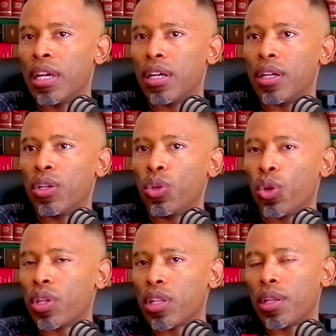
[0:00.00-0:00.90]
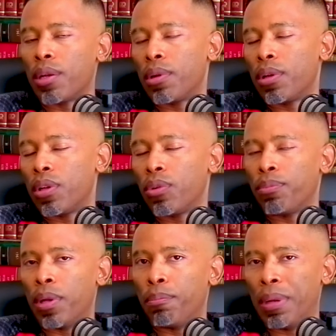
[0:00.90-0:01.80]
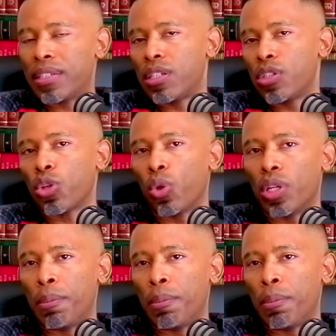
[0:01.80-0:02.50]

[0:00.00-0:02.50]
uh, you know, the, the, uh, bless his soul,